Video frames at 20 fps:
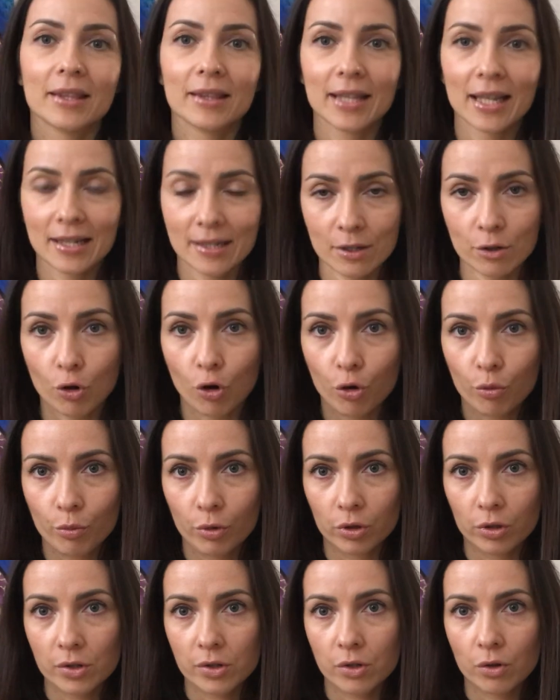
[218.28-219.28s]
That's
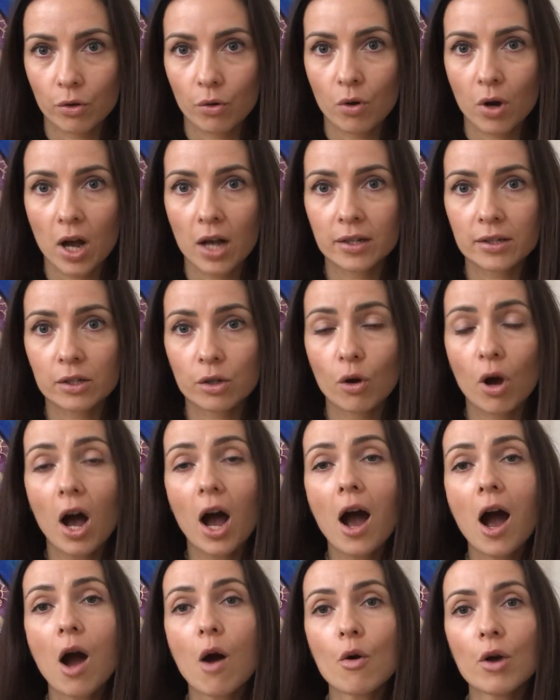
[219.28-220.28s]
normal. So
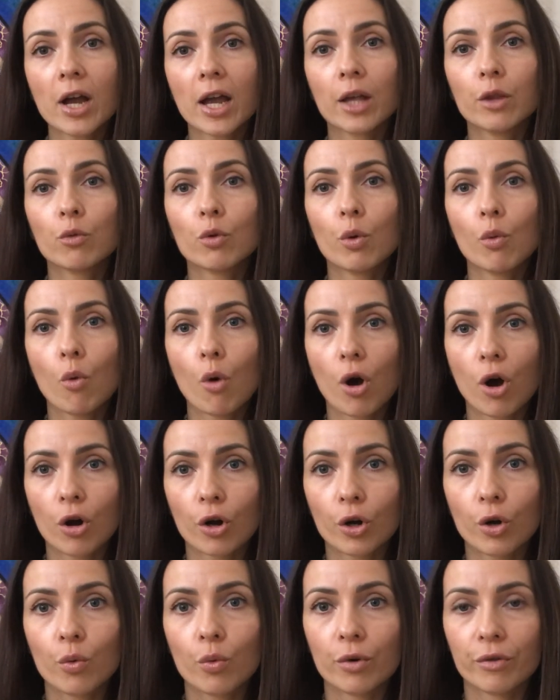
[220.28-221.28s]
how can we
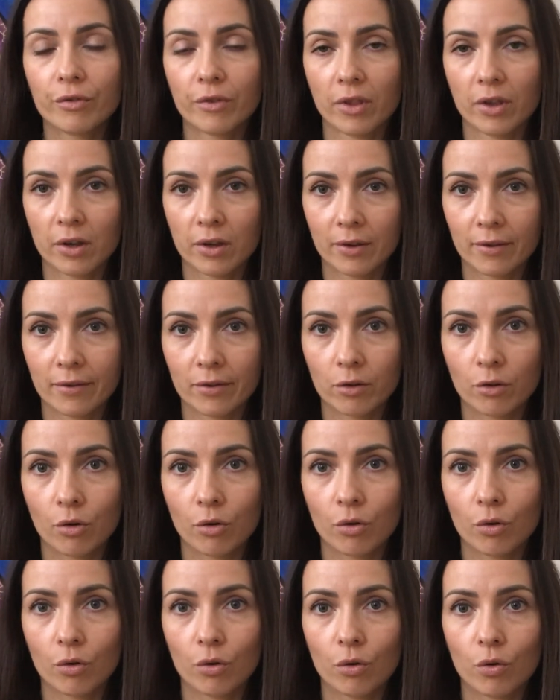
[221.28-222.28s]
work with this,
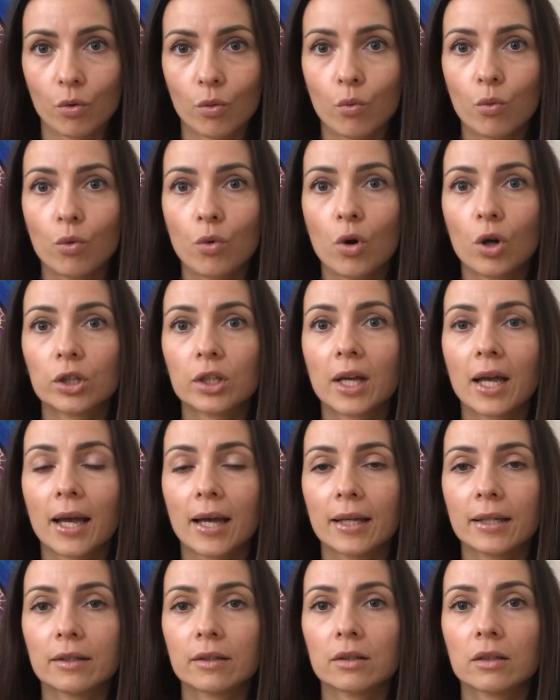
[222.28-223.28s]
or what
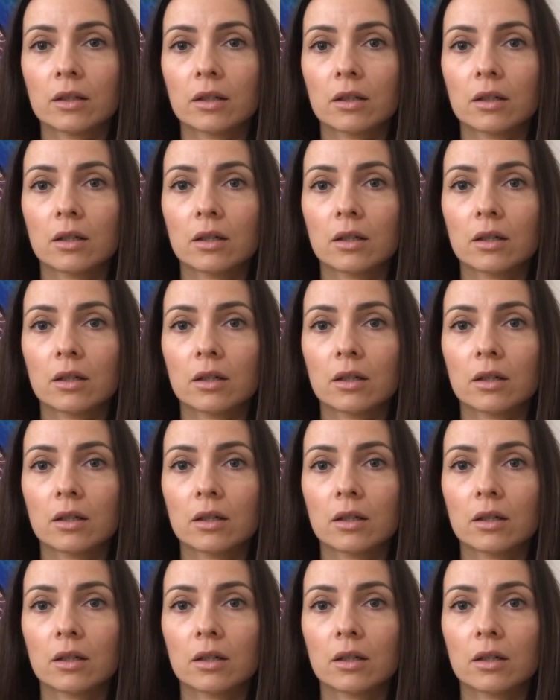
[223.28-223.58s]
kind